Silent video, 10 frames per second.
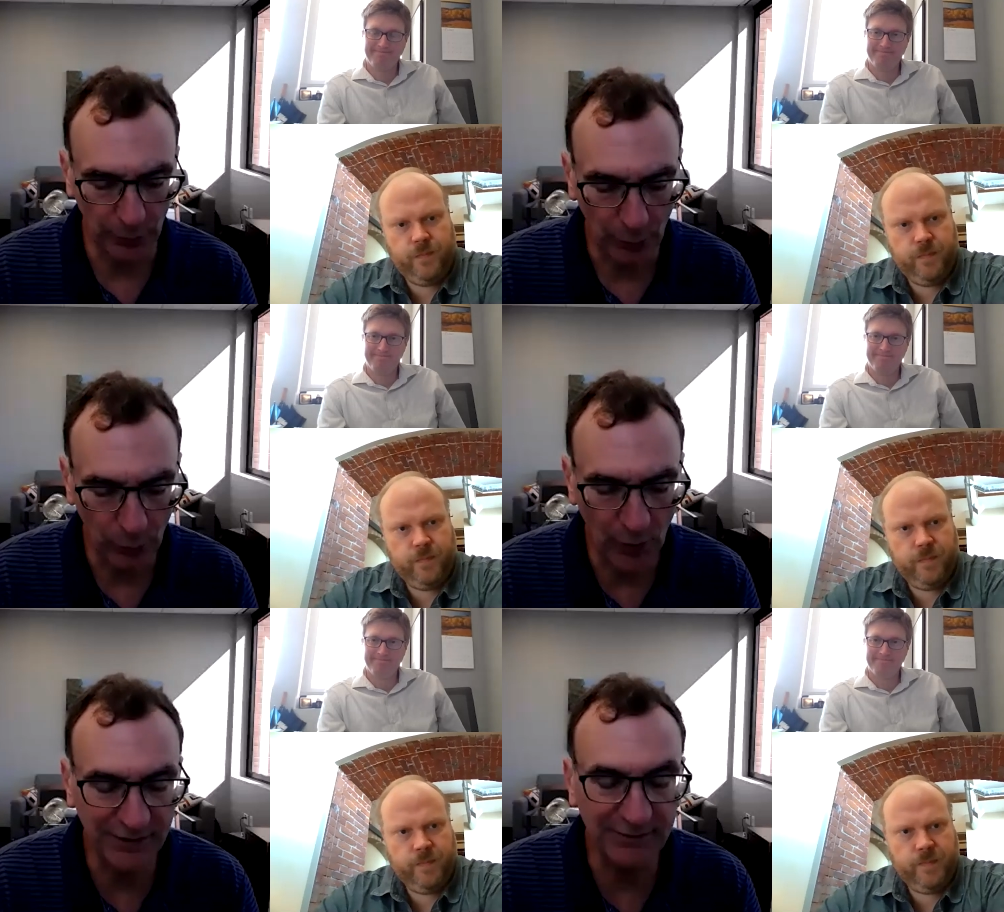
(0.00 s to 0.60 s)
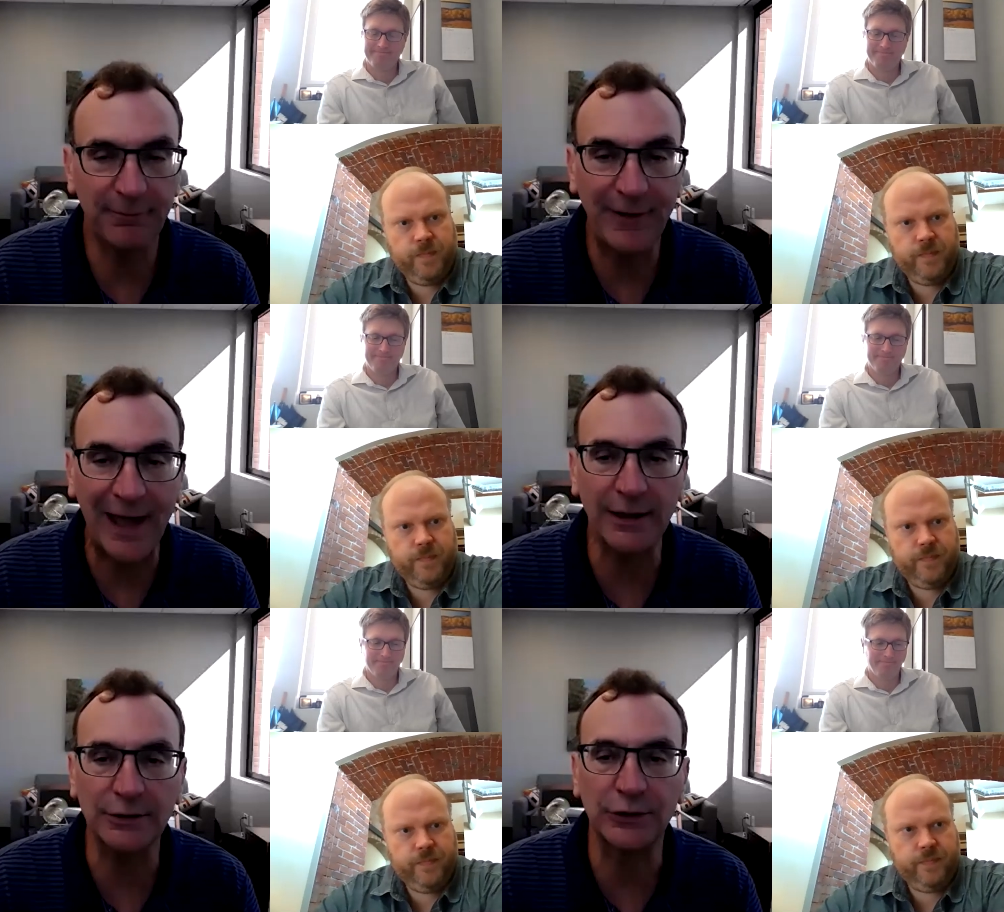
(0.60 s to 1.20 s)
Speaker 1: what
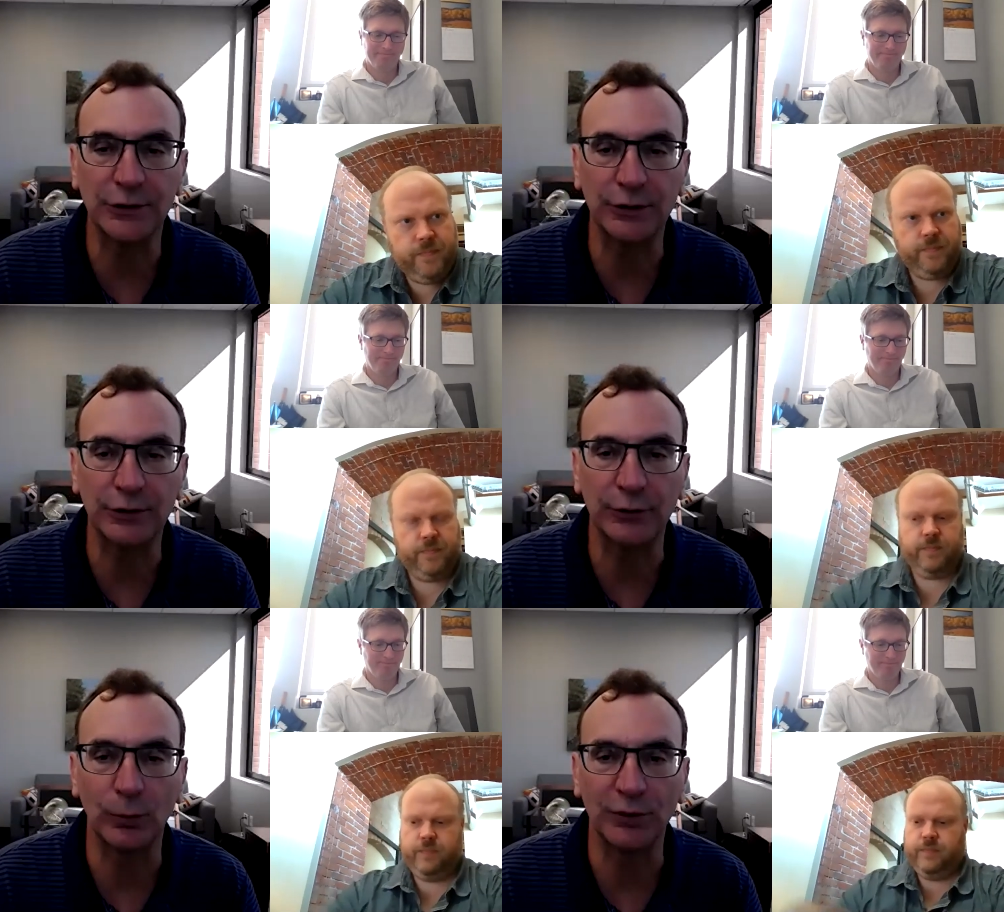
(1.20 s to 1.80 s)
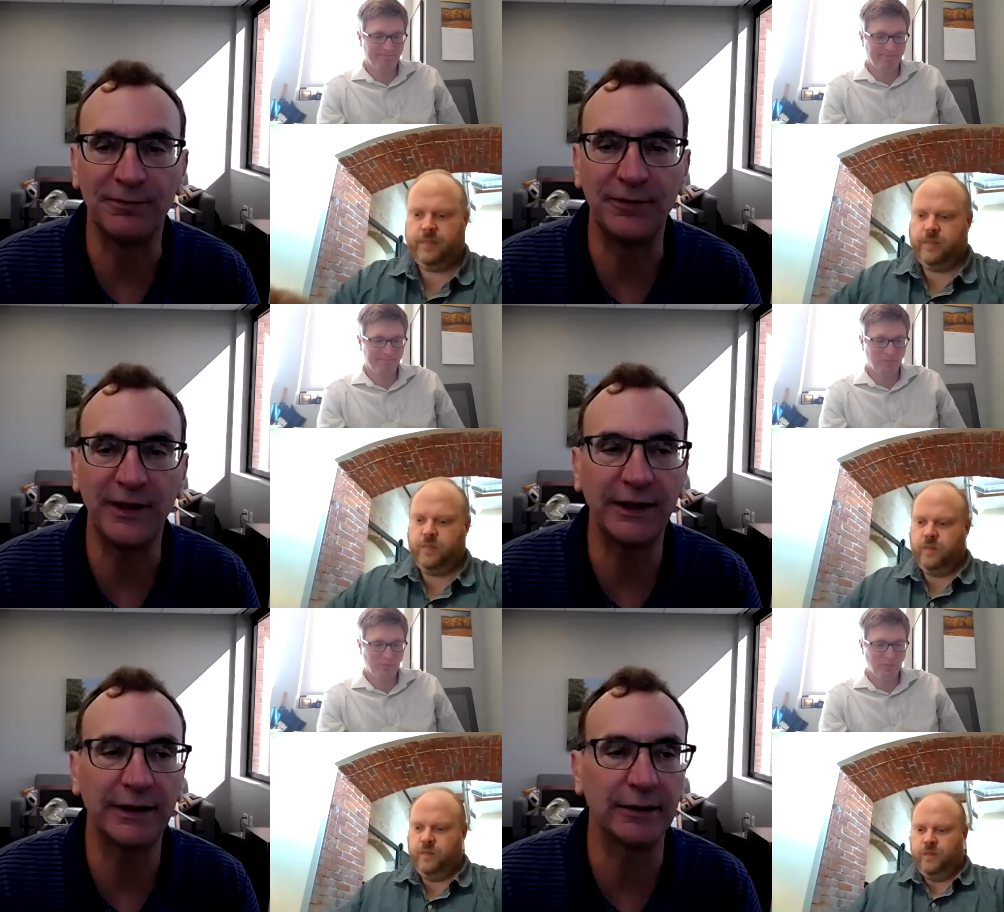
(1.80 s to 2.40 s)
factors will VA